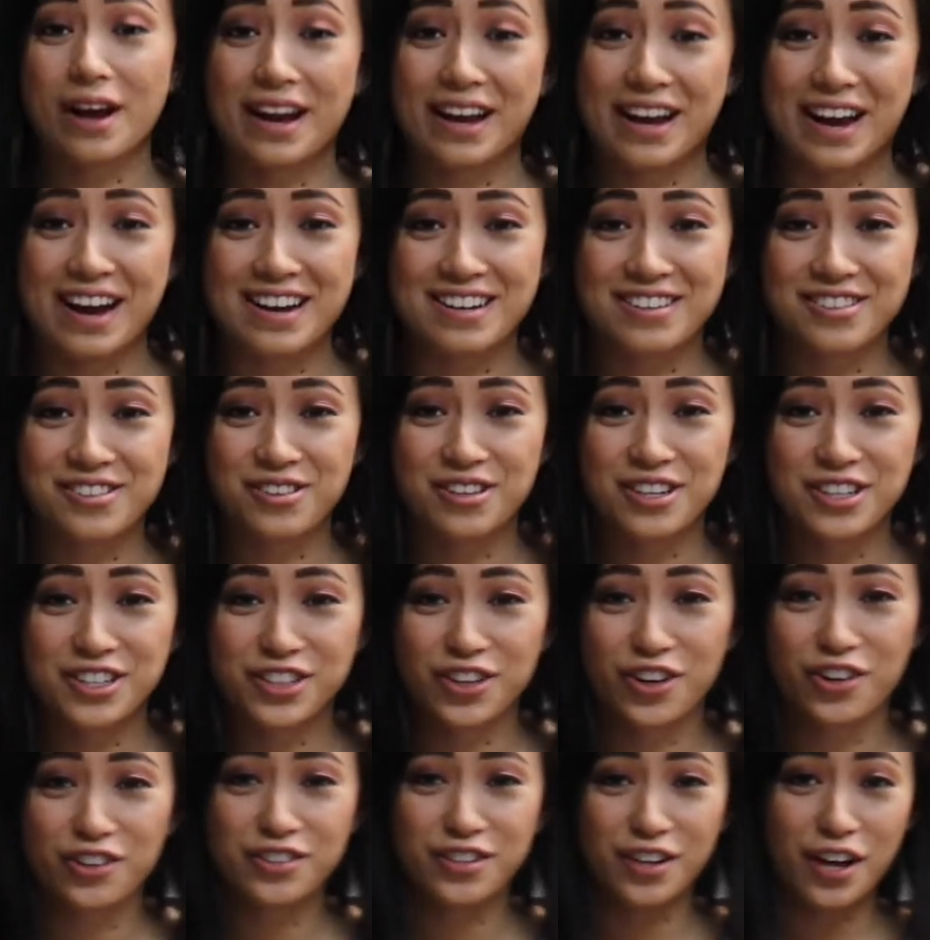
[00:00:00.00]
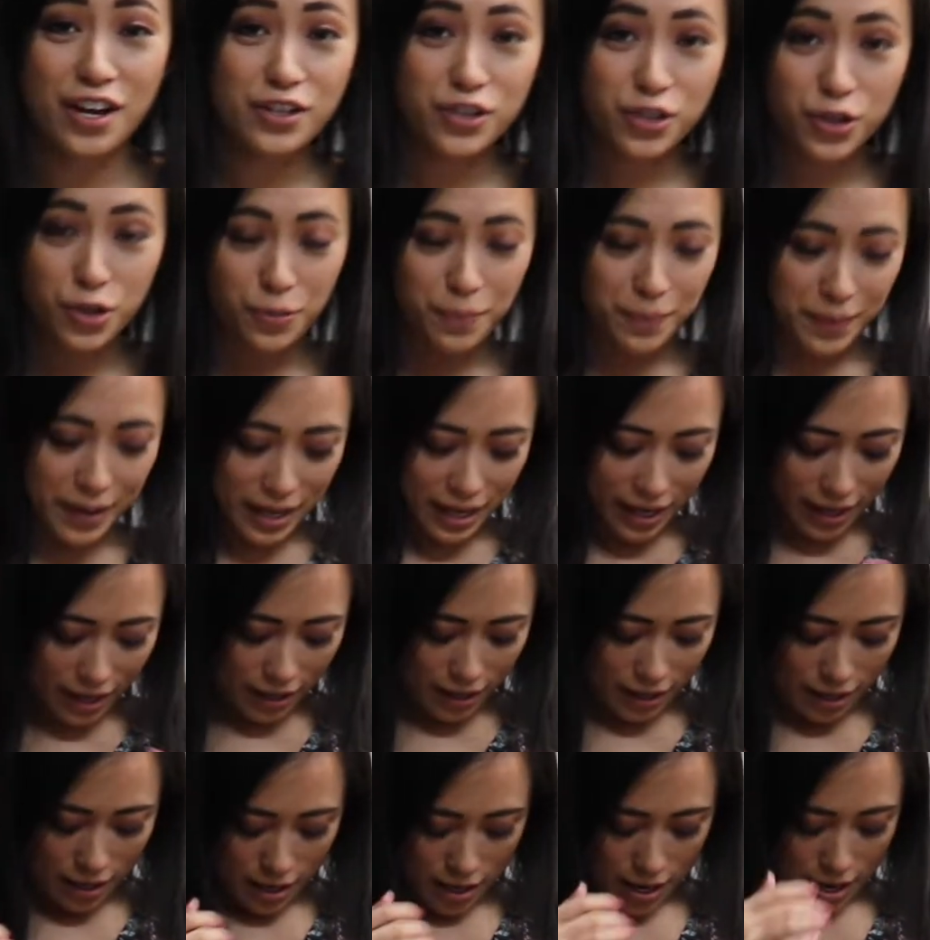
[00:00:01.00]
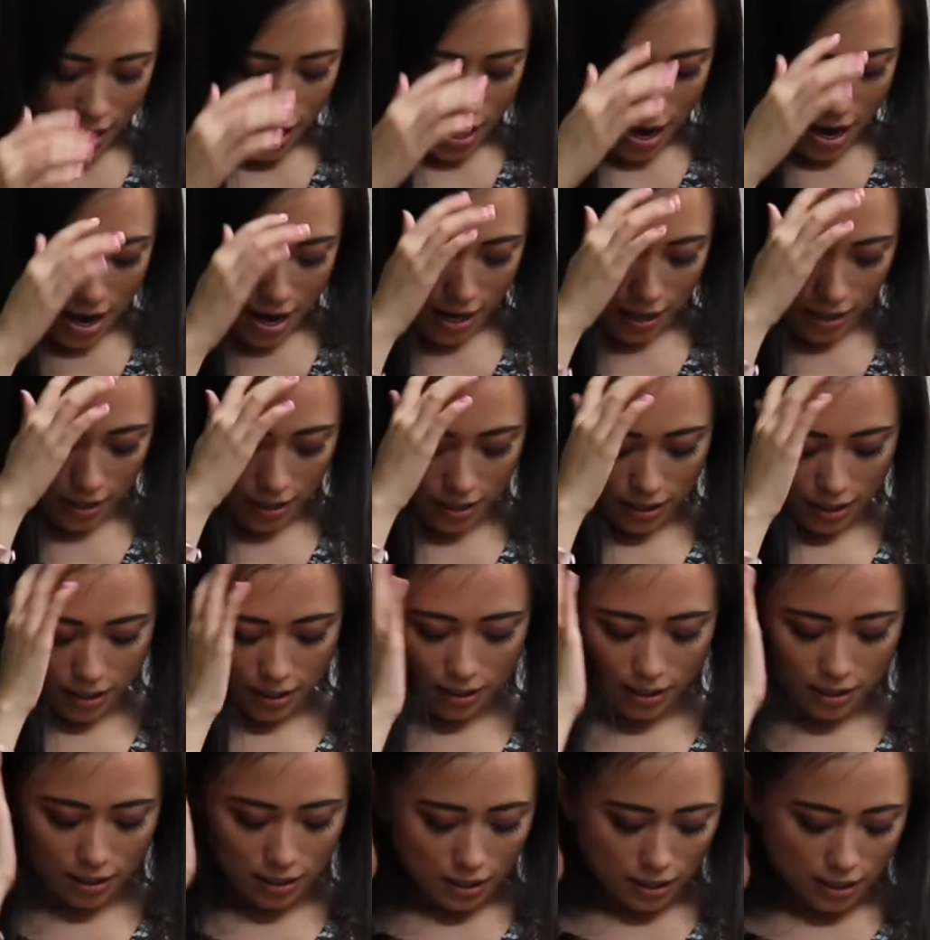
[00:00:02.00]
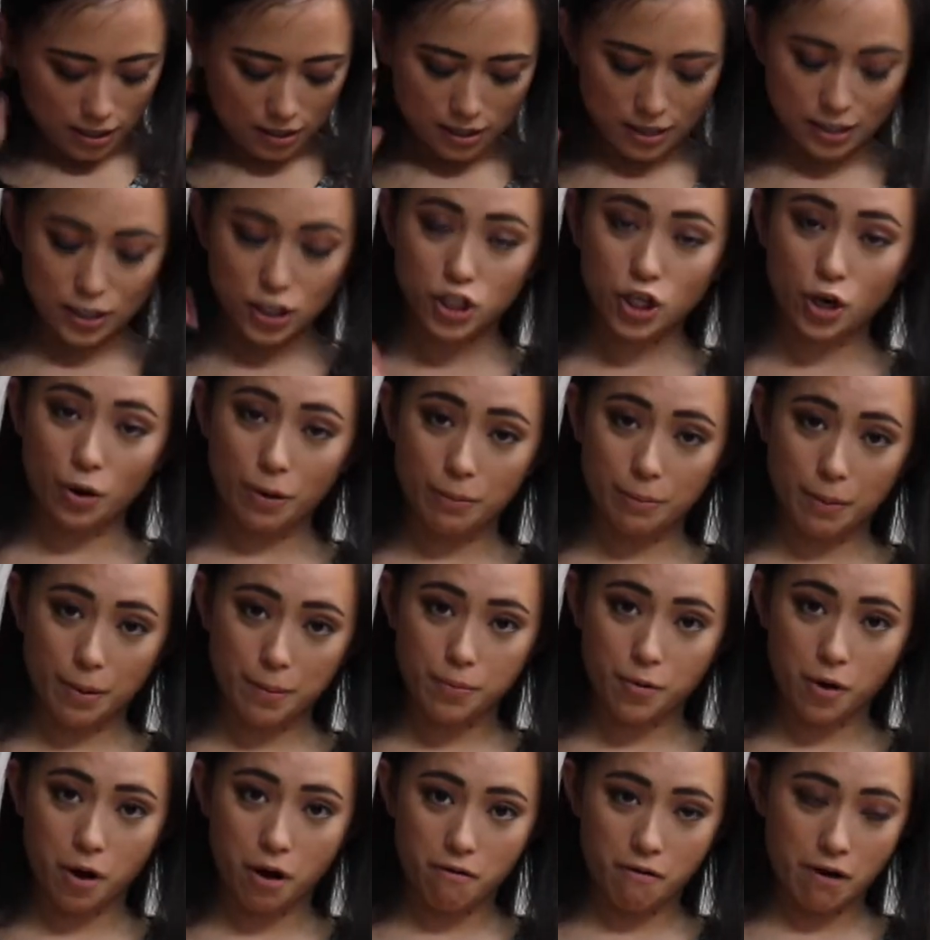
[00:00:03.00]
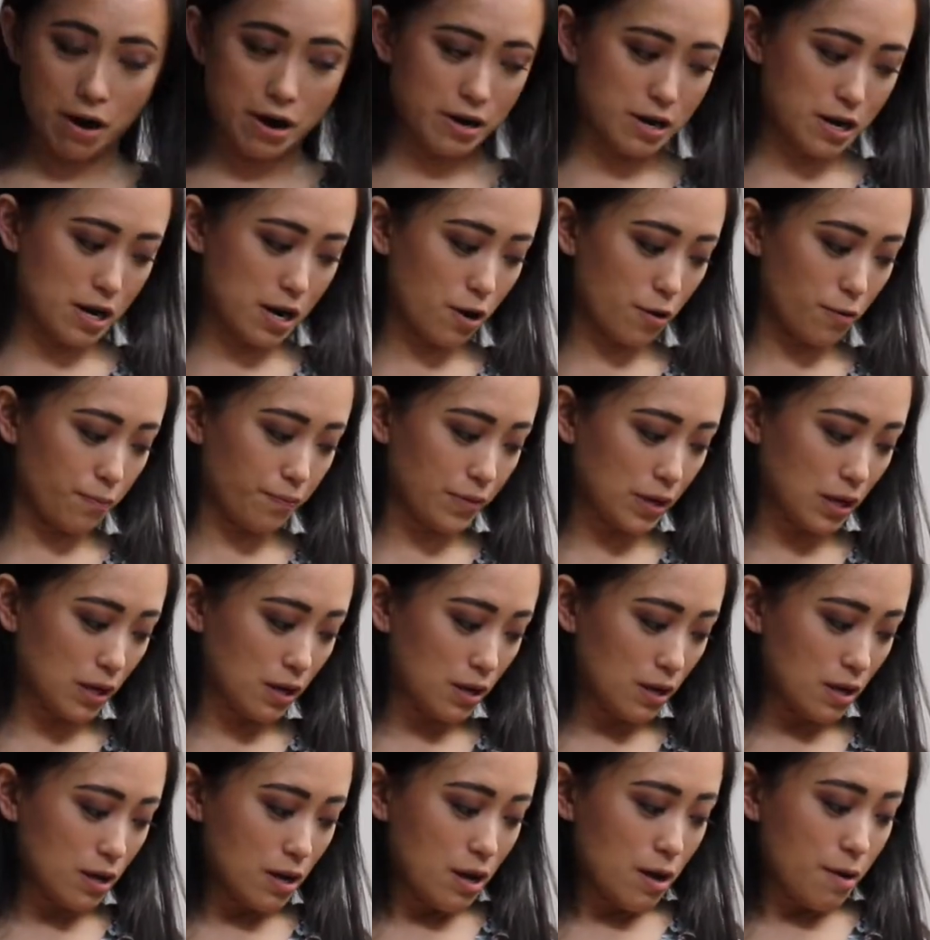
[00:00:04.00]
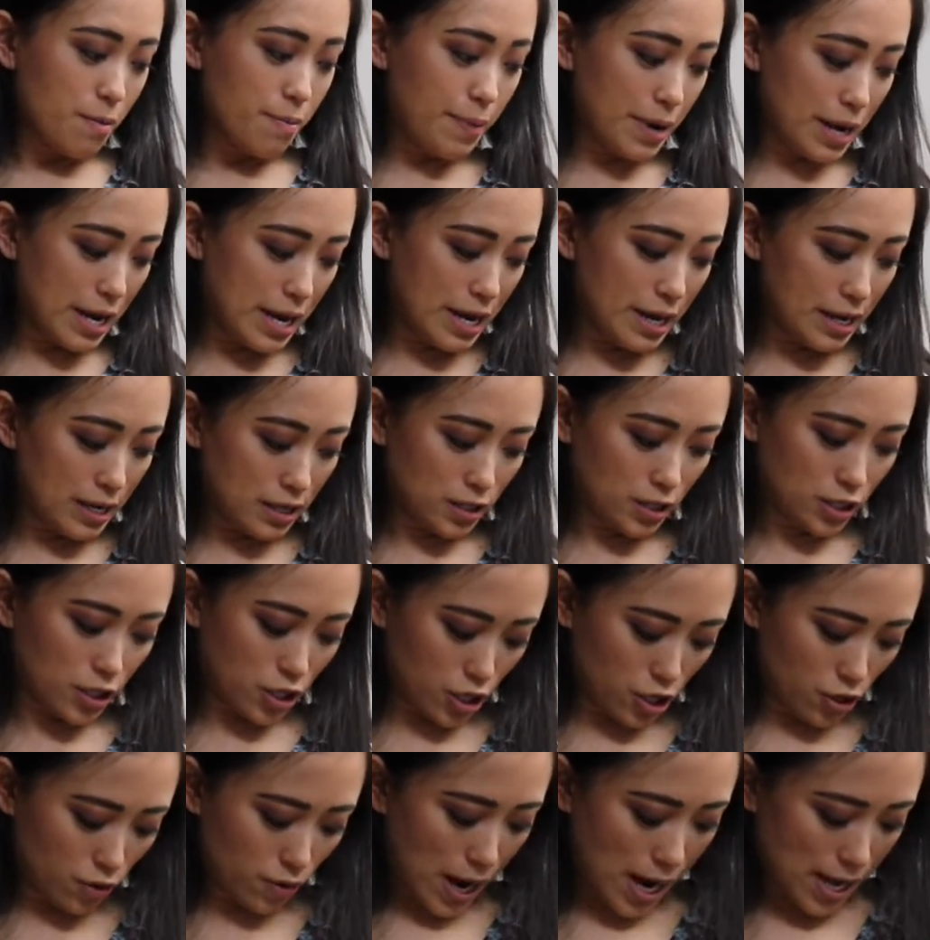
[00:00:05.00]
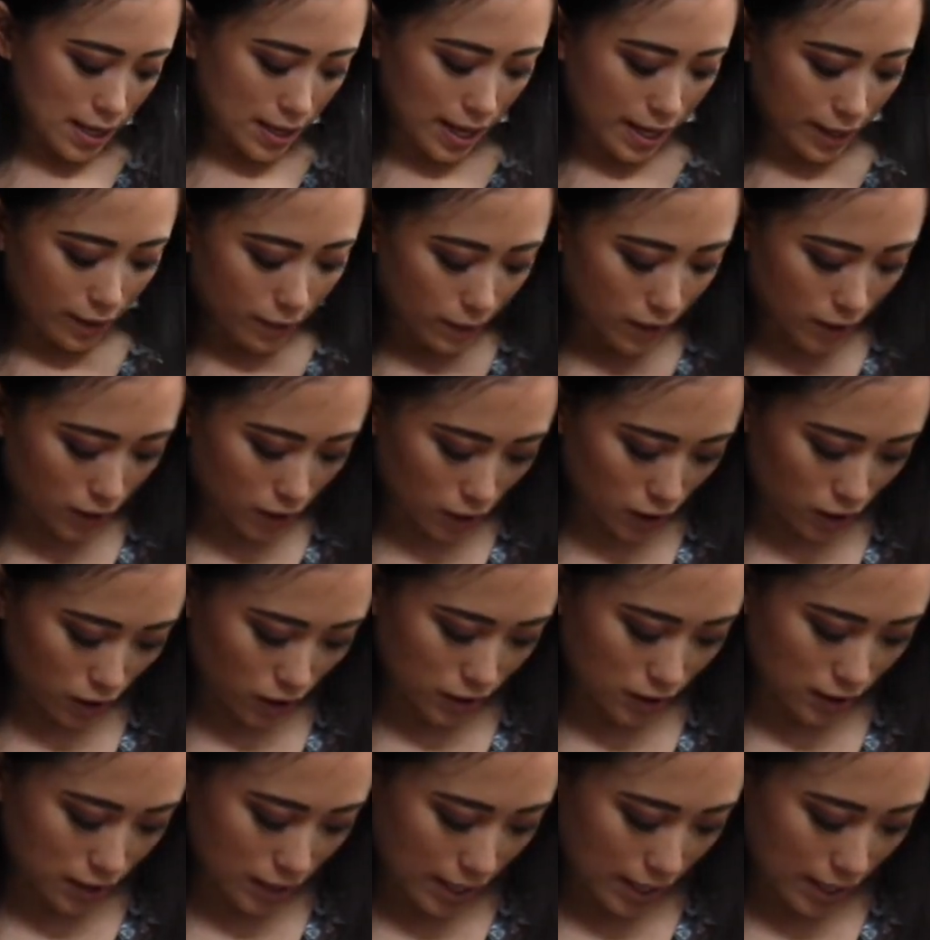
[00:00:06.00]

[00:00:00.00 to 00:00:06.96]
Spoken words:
Hey guys, so this shirt's too big. It is like showing my bra right now, but it is cute. I like what it looks